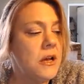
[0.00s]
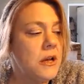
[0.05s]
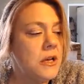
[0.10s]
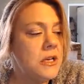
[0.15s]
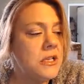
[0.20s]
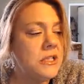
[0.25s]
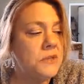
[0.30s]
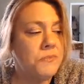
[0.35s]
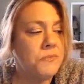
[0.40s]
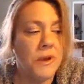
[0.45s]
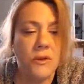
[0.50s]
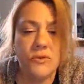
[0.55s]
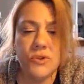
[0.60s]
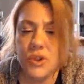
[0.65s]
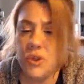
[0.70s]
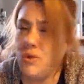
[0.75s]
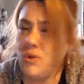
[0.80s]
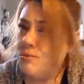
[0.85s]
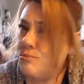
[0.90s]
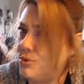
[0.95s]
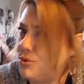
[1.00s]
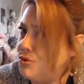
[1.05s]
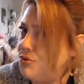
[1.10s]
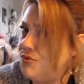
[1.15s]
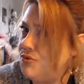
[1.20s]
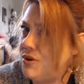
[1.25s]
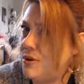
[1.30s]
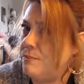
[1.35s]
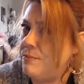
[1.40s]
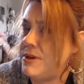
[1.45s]
spells to
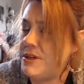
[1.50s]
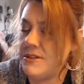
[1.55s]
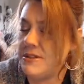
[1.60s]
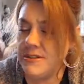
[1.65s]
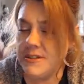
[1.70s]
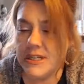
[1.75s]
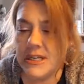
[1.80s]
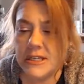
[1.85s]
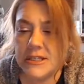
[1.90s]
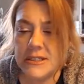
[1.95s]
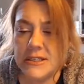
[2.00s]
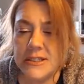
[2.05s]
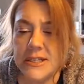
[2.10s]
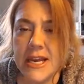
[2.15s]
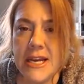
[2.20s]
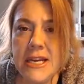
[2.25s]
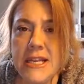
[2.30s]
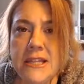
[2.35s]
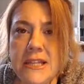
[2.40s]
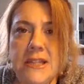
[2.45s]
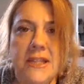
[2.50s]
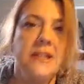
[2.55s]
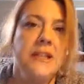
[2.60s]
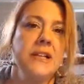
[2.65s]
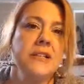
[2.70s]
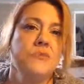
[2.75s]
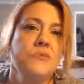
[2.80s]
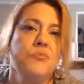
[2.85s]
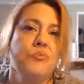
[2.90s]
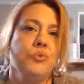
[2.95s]
improve your business, anything
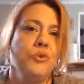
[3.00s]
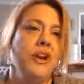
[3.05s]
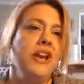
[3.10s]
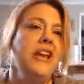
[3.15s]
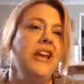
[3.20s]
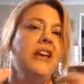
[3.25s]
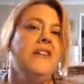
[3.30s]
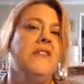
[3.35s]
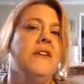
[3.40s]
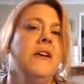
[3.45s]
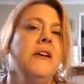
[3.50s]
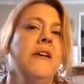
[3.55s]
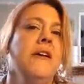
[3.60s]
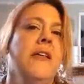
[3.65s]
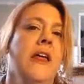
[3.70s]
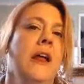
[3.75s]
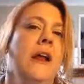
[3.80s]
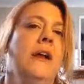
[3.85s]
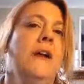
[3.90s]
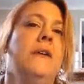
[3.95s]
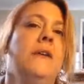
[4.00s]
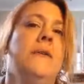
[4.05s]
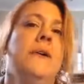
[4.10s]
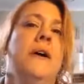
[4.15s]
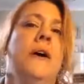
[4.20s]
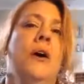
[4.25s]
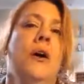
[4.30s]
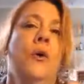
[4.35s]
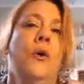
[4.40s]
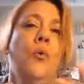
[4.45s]
that's bringing
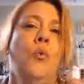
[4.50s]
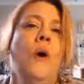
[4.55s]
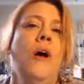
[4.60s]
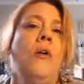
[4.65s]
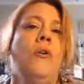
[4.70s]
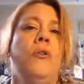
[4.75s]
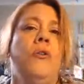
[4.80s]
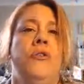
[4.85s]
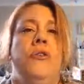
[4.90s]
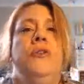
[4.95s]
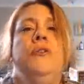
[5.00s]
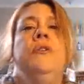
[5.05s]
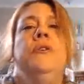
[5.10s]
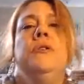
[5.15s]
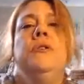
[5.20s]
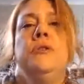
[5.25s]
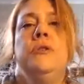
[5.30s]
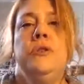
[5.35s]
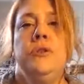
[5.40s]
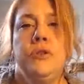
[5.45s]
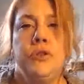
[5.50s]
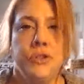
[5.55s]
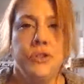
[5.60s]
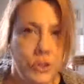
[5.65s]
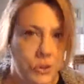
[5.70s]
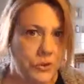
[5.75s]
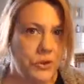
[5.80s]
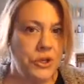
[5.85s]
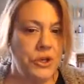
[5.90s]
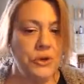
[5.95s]
wealth
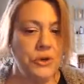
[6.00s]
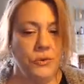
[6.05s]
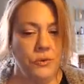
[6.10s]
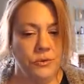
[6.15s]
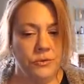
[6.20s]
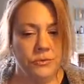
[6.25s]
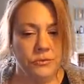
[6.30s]
to you.